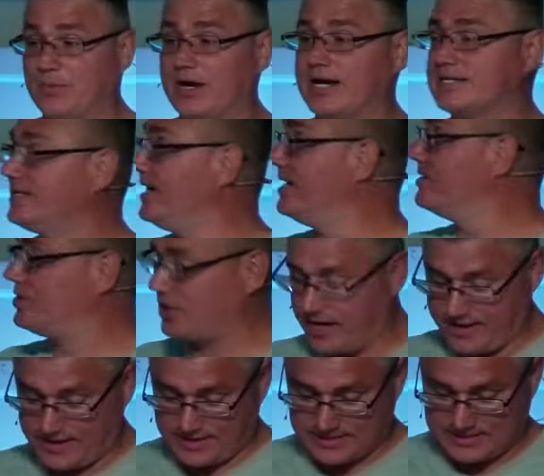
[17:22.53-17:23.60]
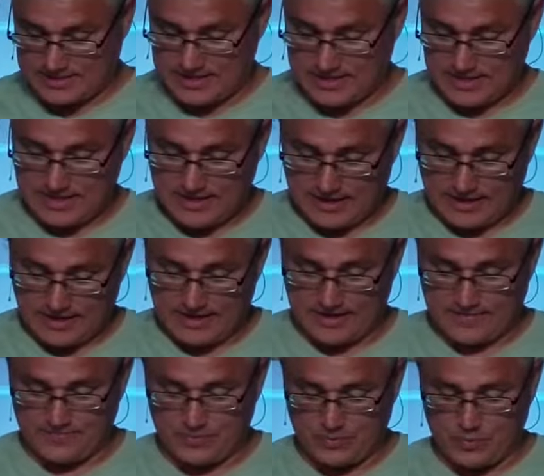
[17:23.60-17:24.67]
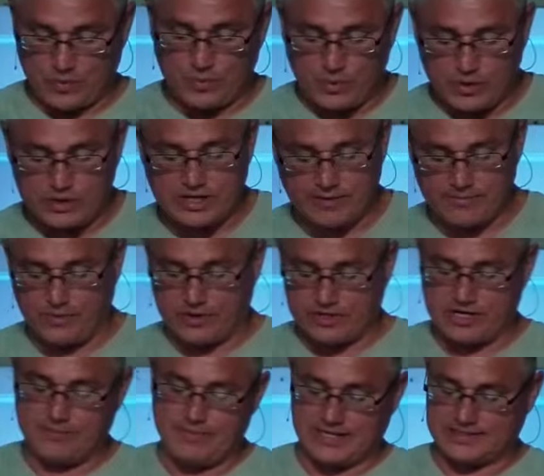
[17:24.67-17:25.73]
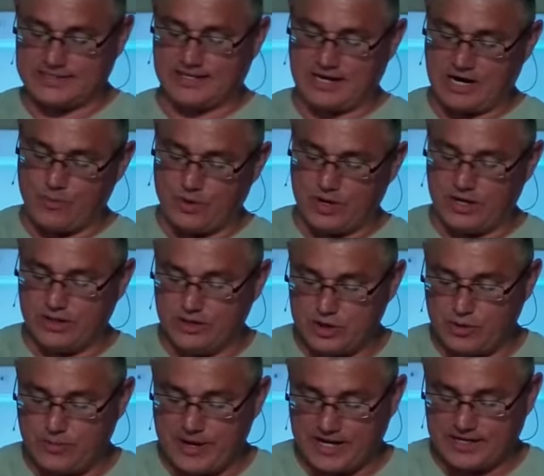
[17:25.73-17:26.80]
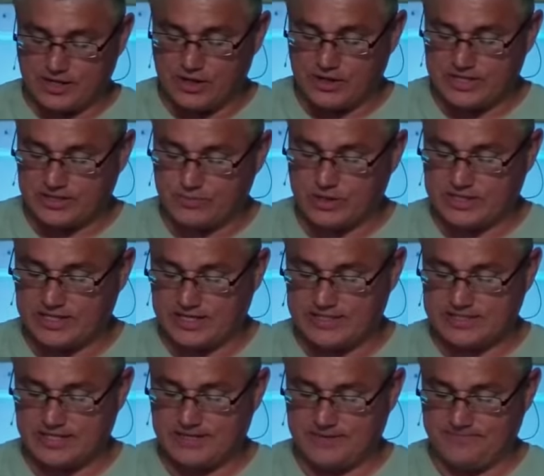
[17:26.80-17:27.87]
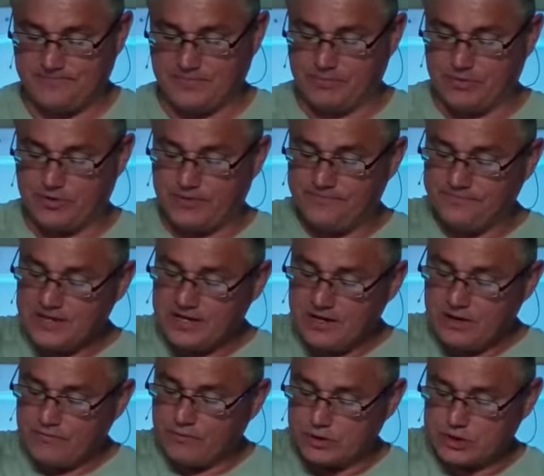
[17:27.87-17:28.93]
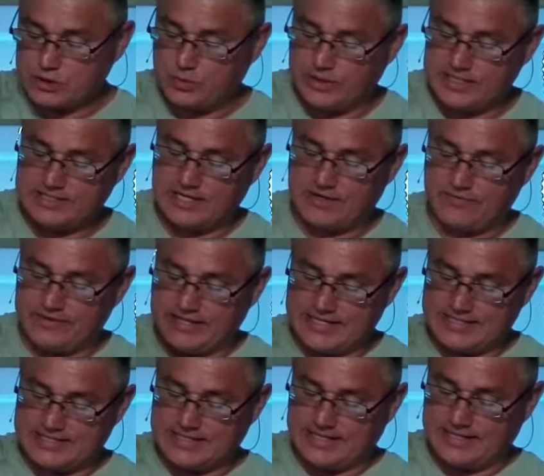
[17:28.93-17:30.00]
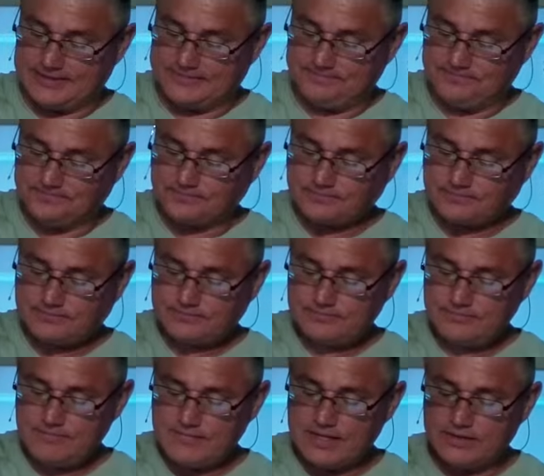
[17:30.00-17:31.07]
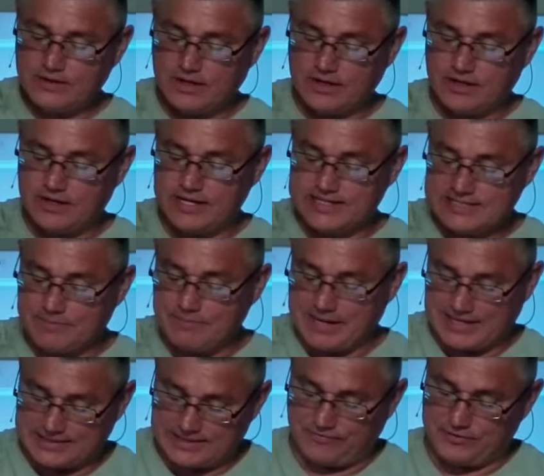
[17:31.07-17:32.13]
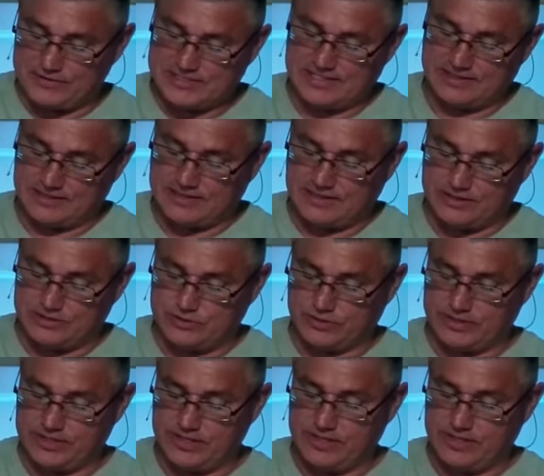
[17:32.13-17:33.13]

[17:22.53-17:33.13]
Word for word: I say giants, um, we'll, we'll, come, we'll come back to that. I want to go back and look at what they said. Remember, Verse 27, they said, uh, It's a magnificent country,